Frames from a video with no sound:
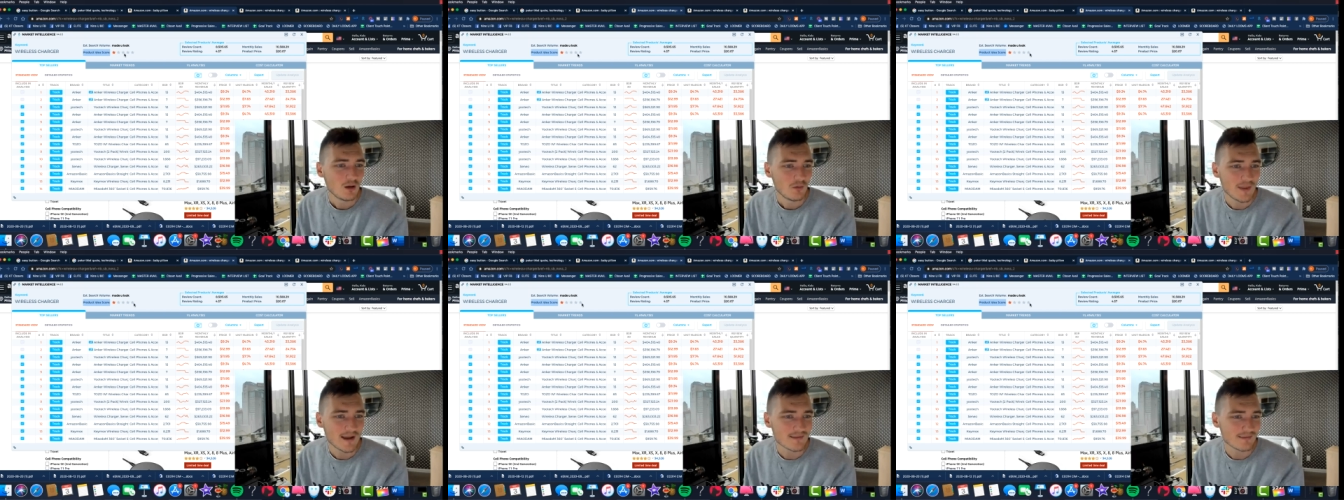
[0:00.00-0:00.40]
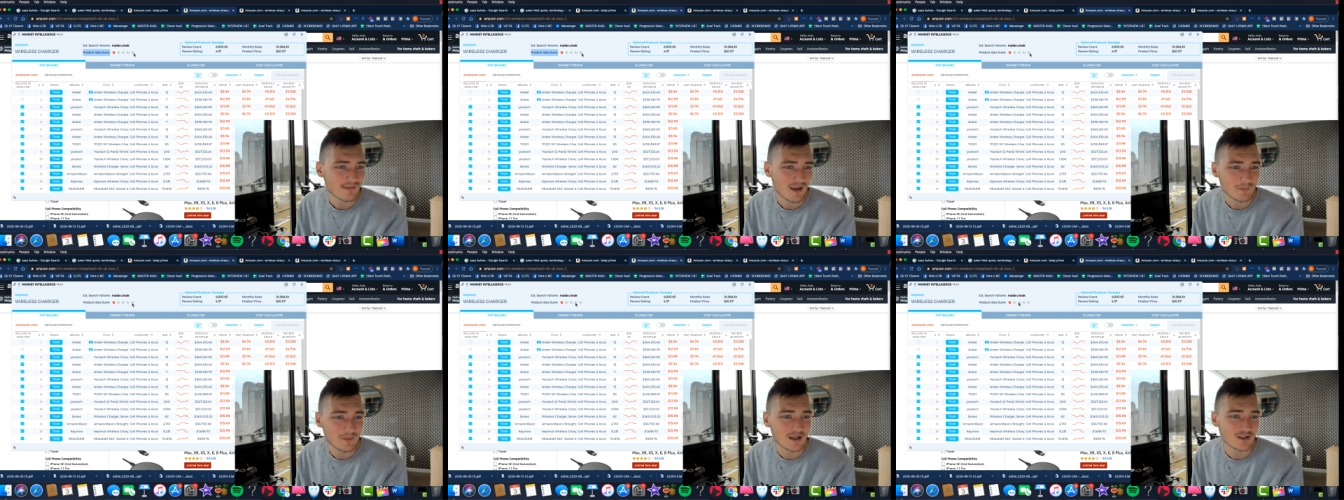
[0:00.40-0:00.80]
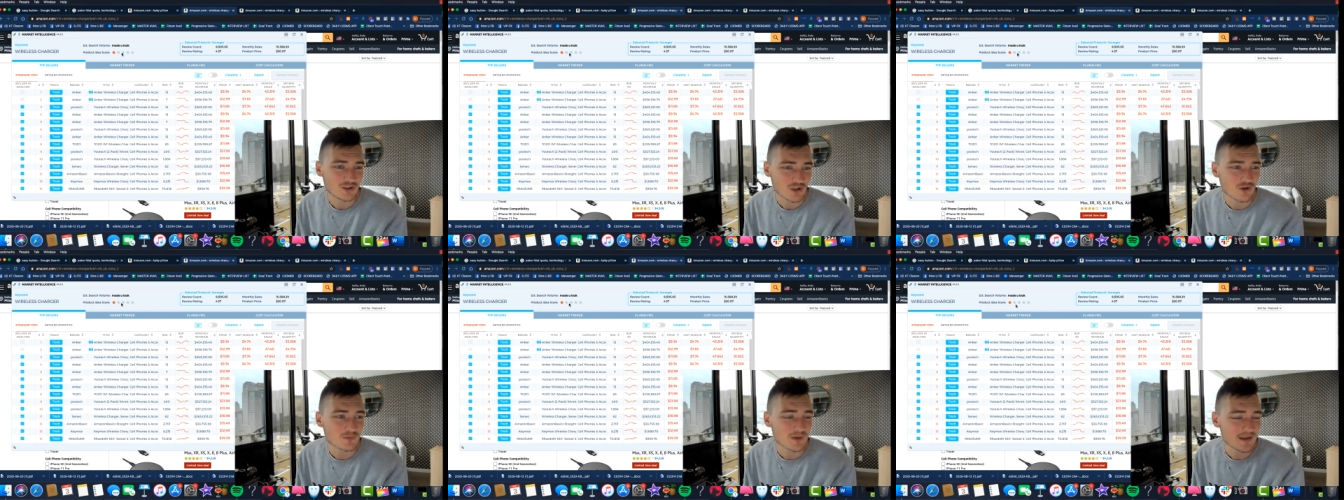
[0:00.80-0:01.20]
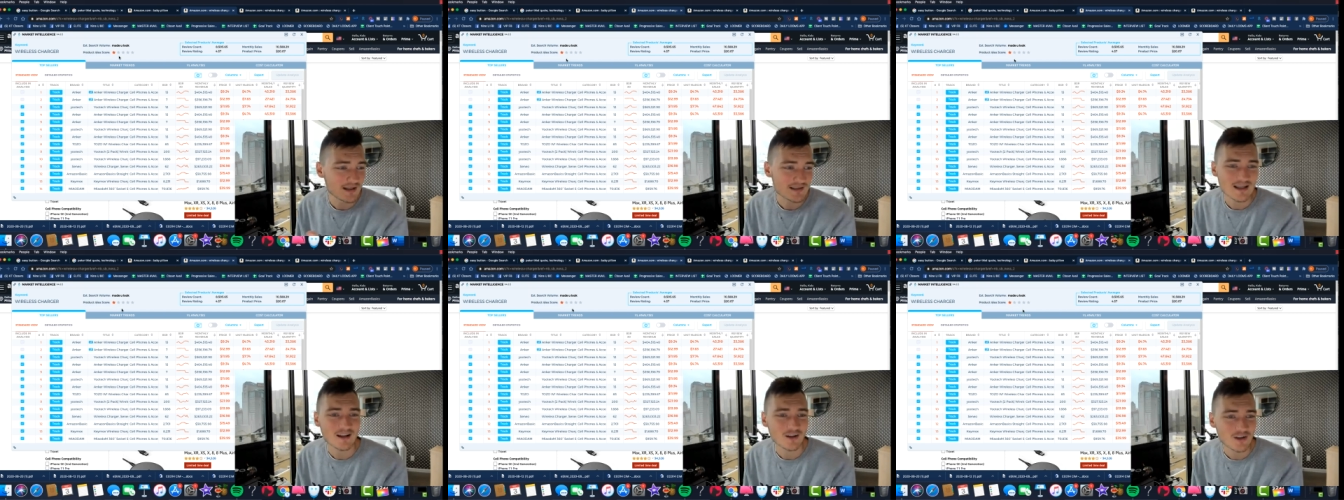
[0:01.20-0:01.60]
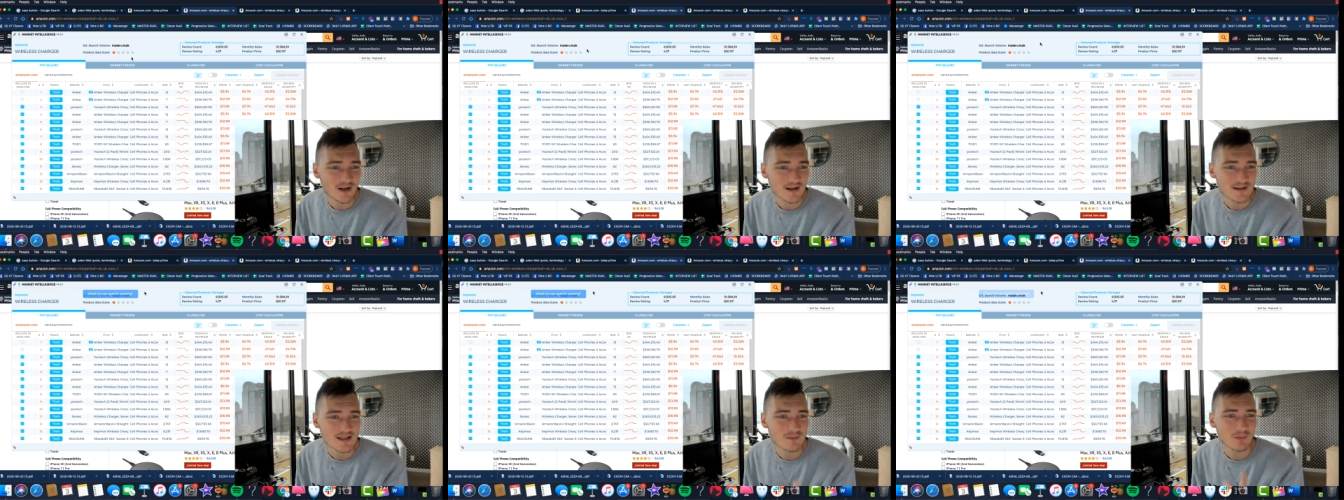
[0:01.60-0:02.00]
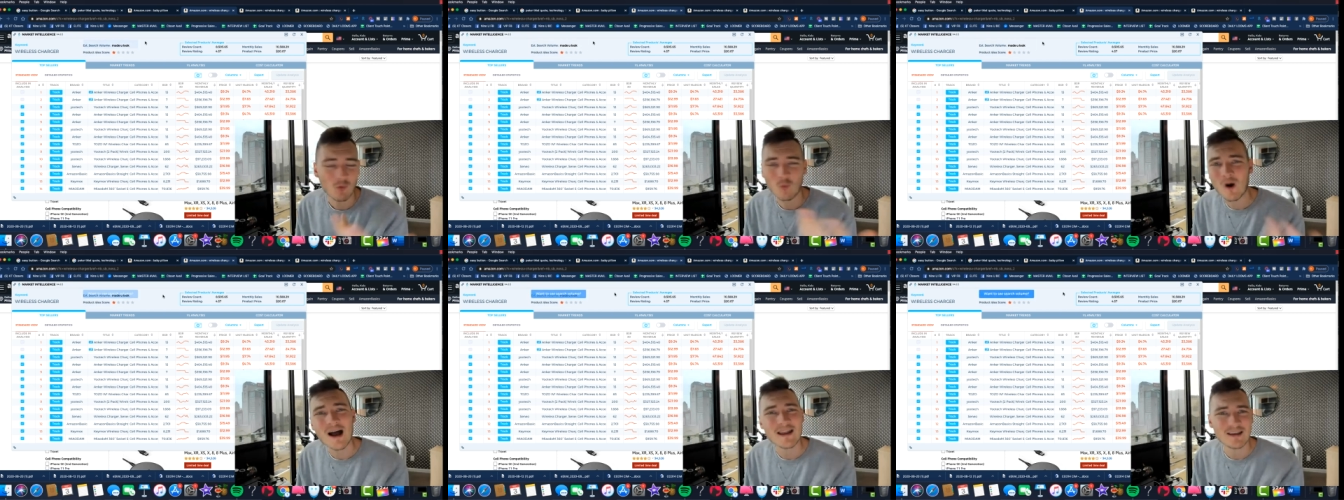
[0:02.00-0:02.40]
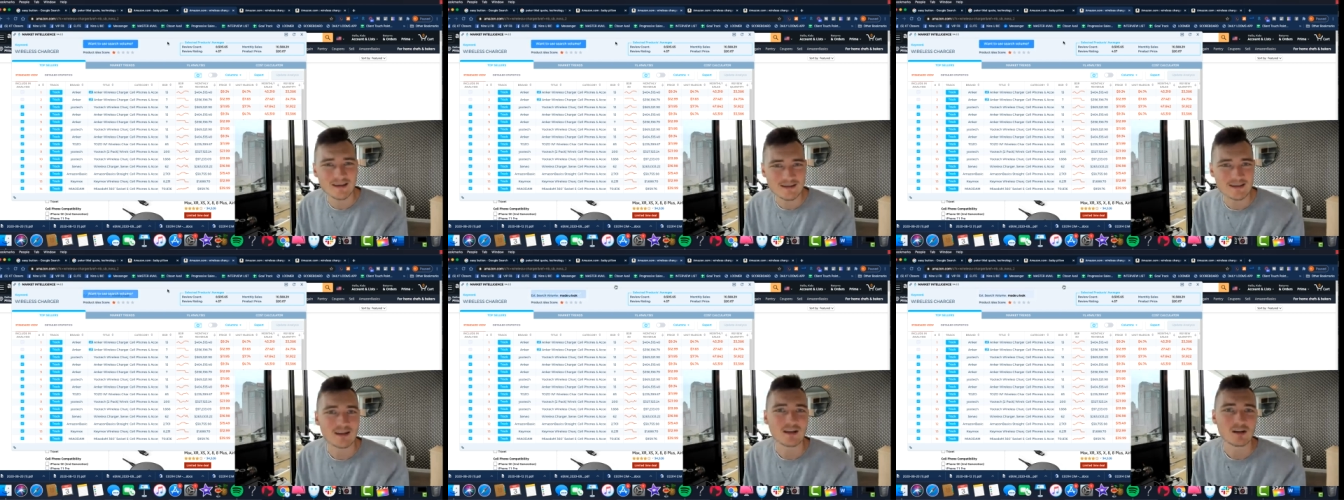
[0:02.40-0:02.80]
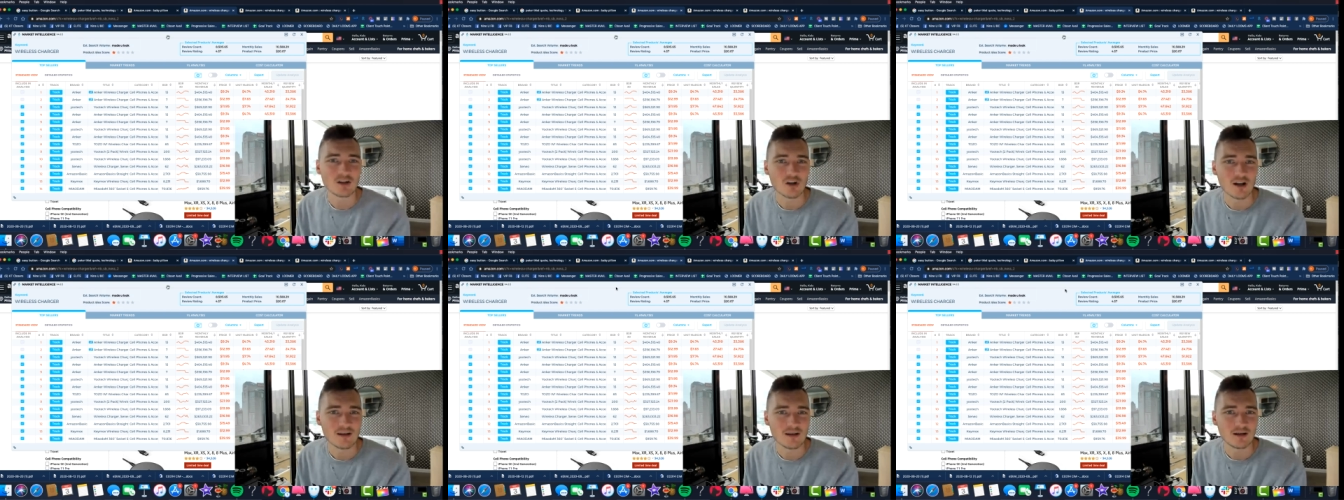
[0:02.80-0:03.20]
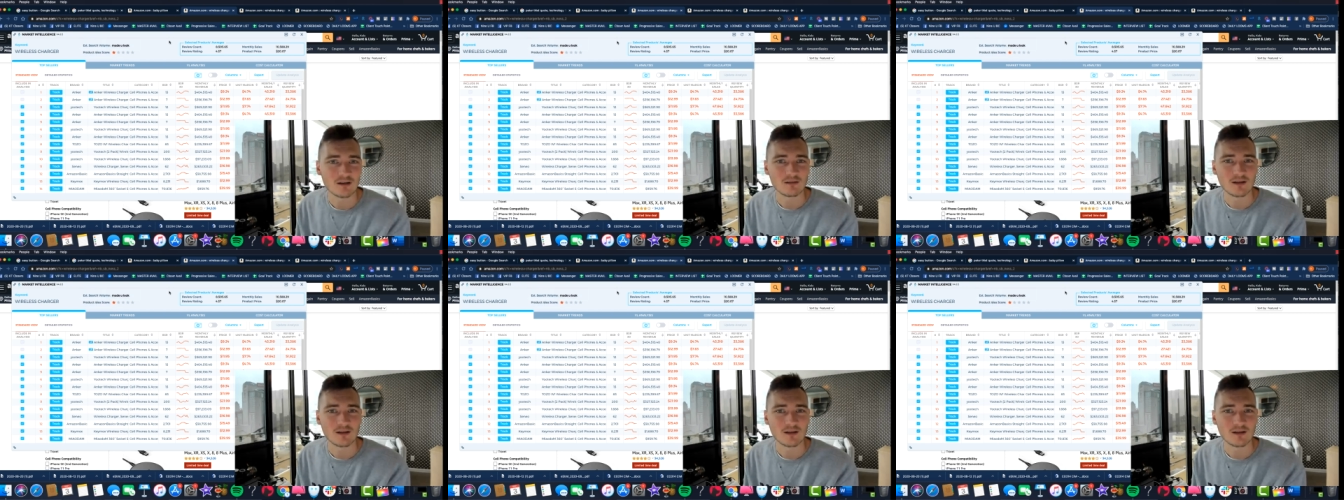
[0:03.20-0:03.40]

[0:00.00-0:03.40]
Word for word: That, I mean, it shows me that it's not a good idea, but why isn't it a good idea?